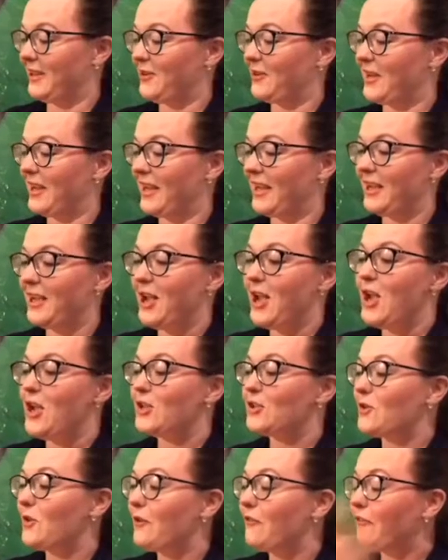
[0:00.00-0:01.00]
Okay.
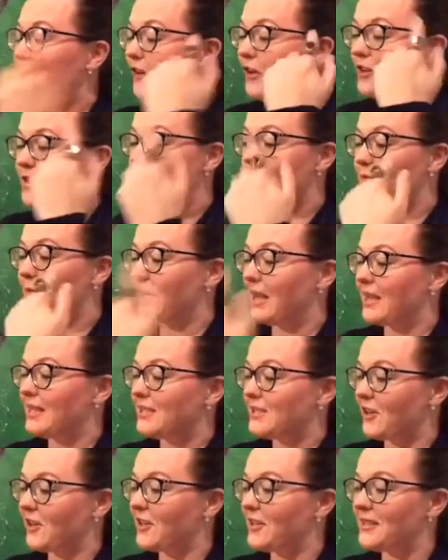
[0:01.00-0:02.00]
So at first when I
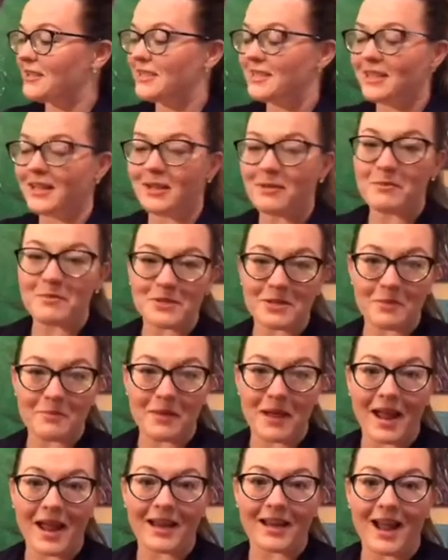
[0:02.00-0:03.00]
started to
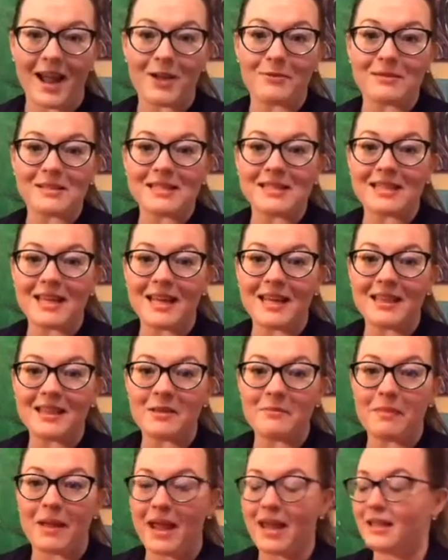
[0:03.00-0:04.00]
paint, I was seeing
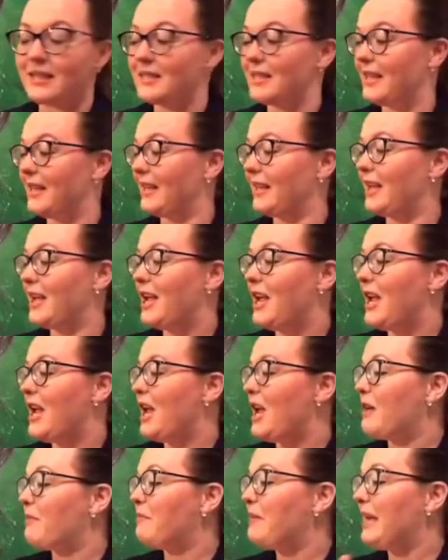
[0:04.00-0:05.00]
the painting
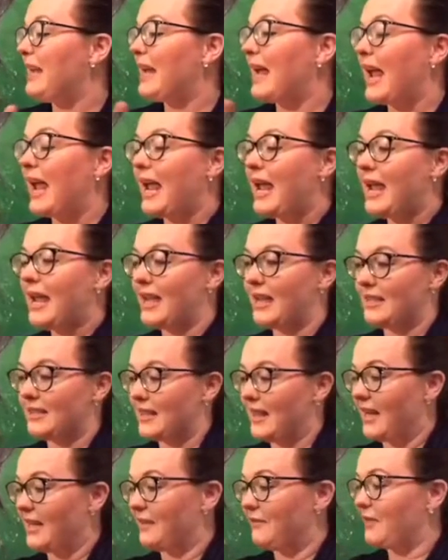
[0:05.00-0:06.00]
be a hand
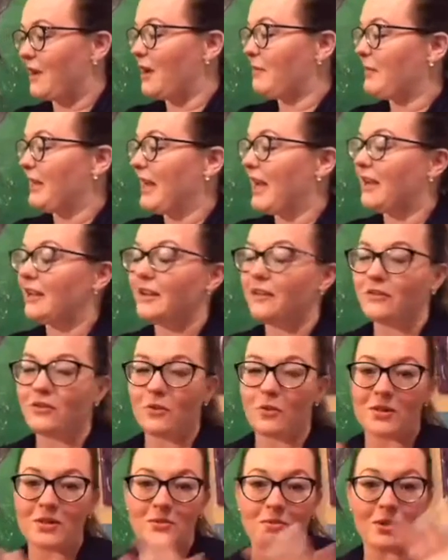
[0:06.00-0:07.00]
kind of coming out. And of
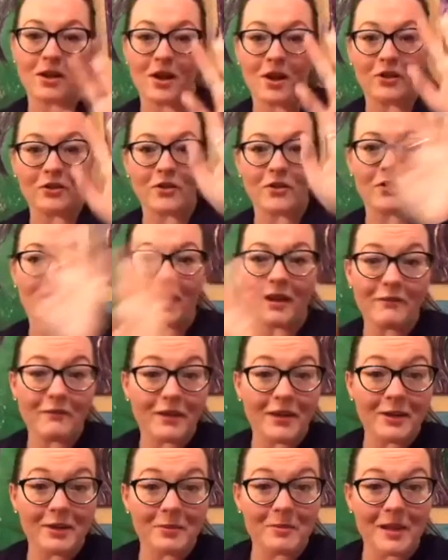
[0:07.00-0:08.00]
course we all know that I
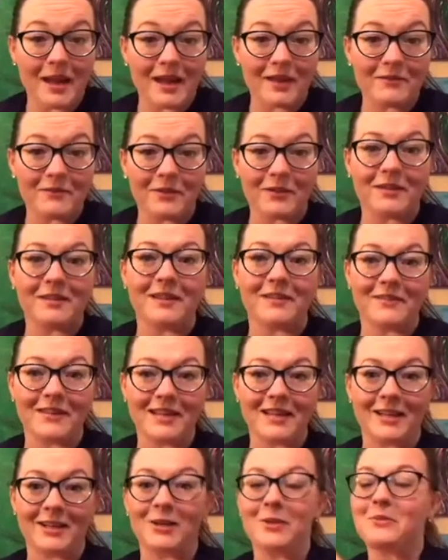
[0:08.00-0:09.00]
finger paint for a
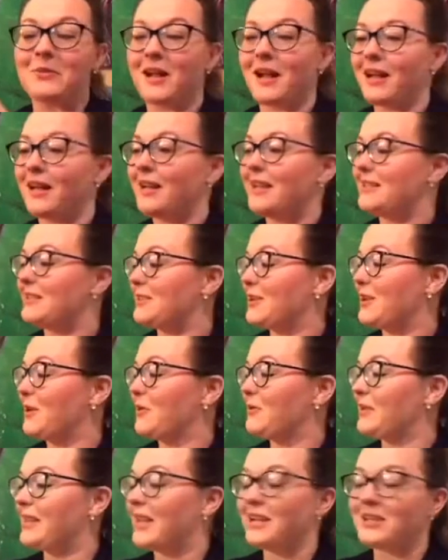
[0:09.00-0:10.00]
living here, right?
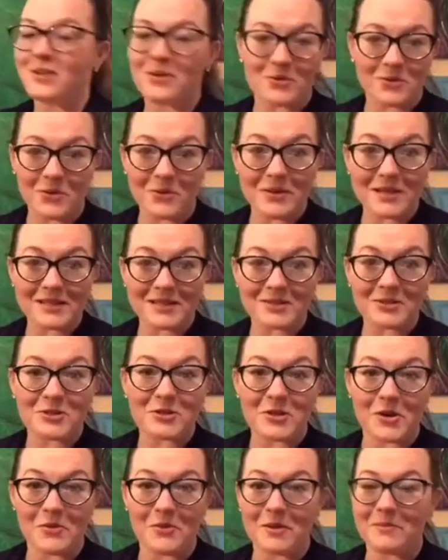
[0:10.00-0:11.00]
So they don't always
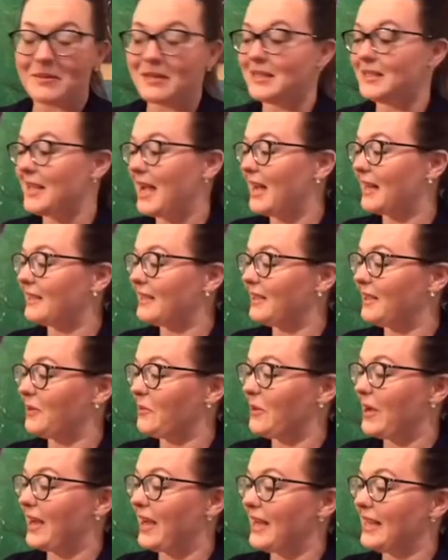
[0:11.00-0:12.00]
show up exactly the
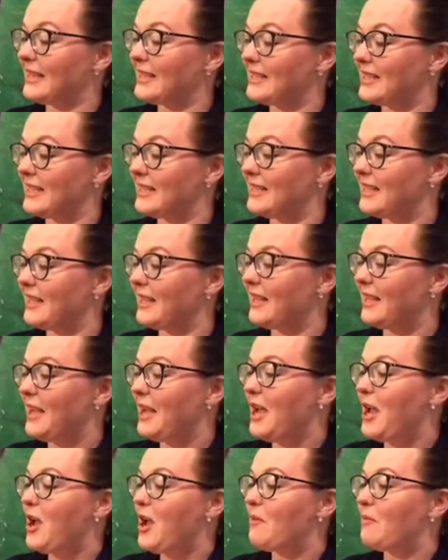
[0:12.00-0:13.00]
way I intend it,
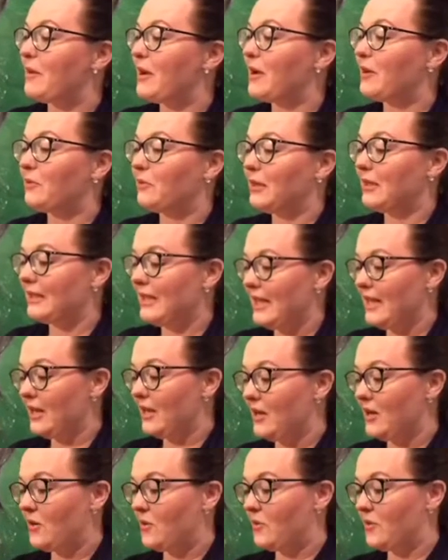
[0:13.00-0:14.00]
but
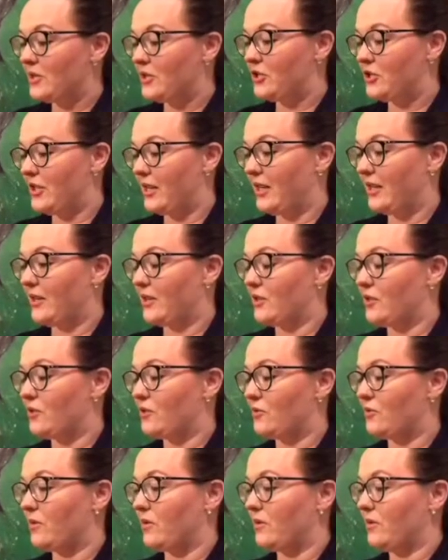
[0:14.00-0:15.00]
relinquishing
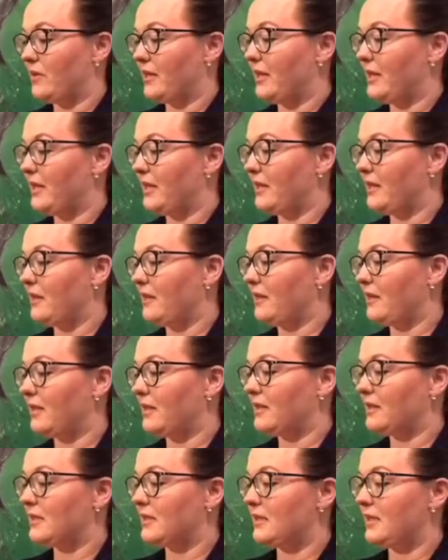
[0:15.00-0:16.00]
control here.
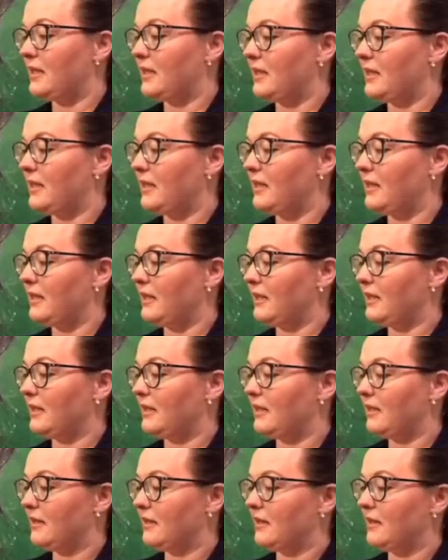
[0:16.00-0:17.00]
Let's see.
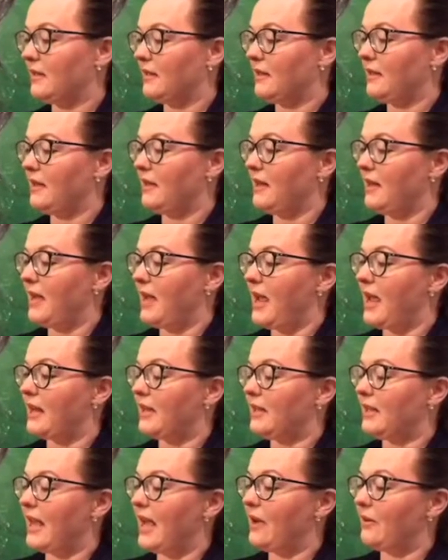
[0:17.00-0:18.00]
And
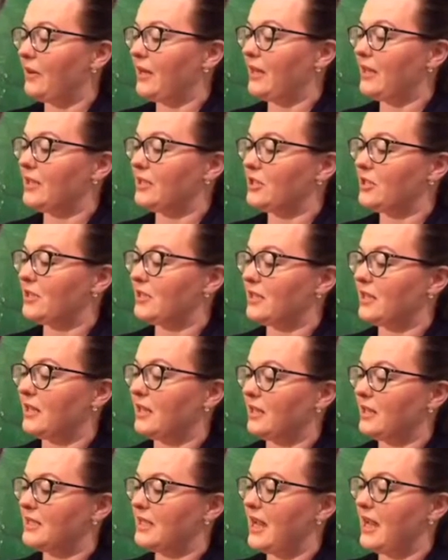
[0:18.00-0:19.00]
allowing it just to
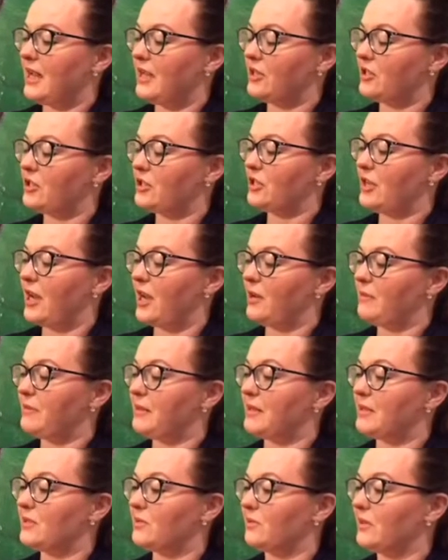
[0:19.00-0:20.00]
take
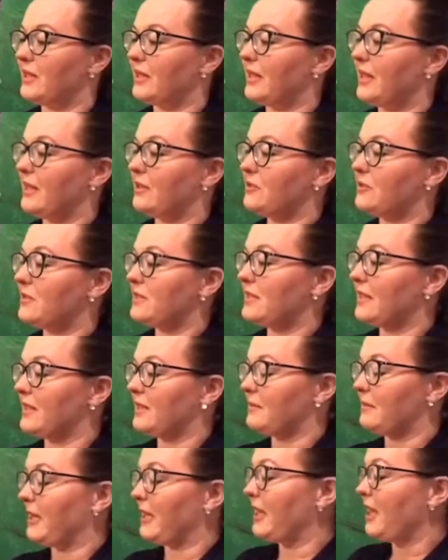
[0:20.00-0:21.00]
shape is really interesting
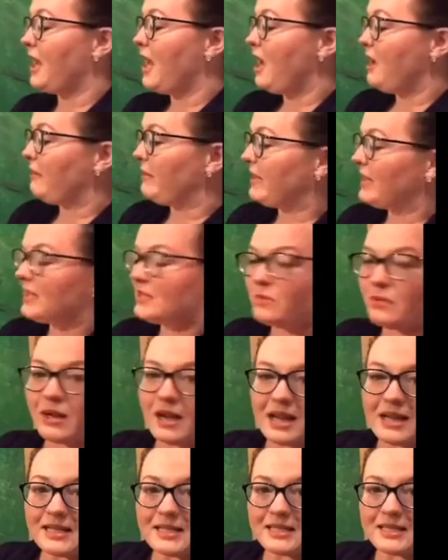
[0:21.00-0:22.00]
to me, because what
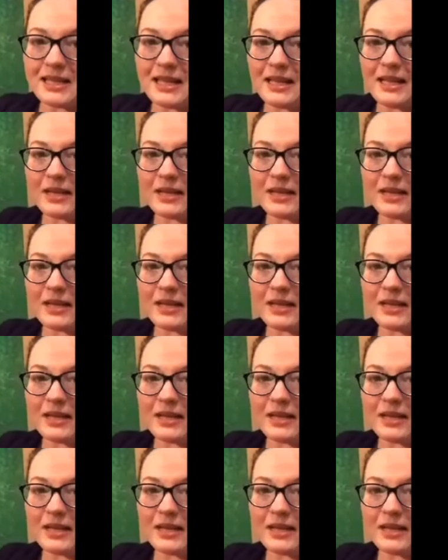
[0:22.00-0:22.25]
I see